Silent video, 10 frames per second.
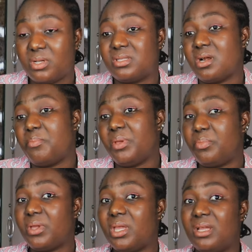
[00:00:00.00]
because there are
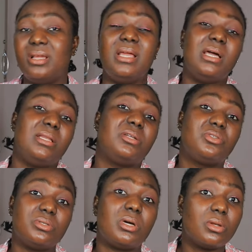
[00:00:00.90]
people here
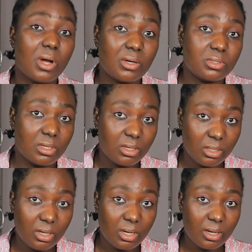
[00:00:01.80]
that do not know how to
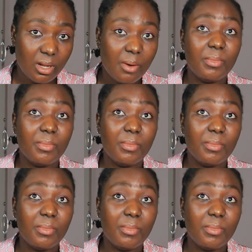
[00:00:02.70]
cook